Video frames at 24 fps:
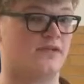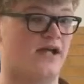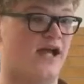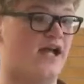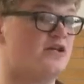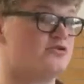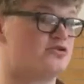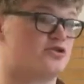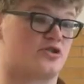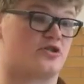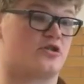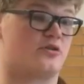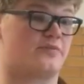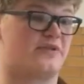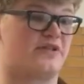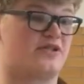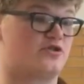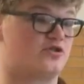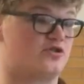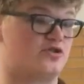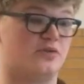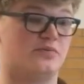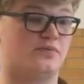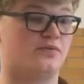Actually, it'll be
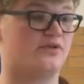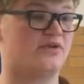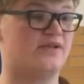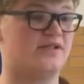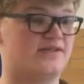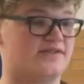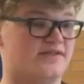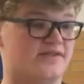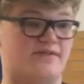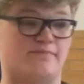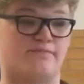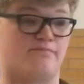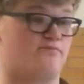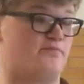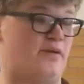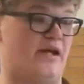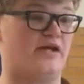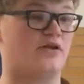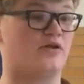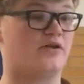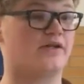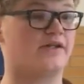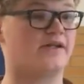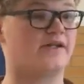super easy.
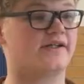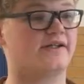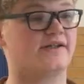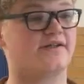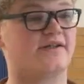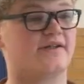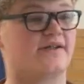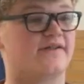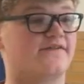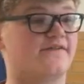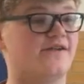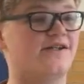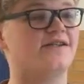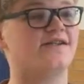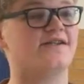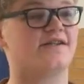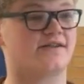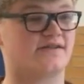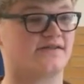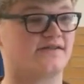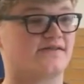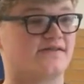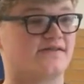Barely an inconvenience.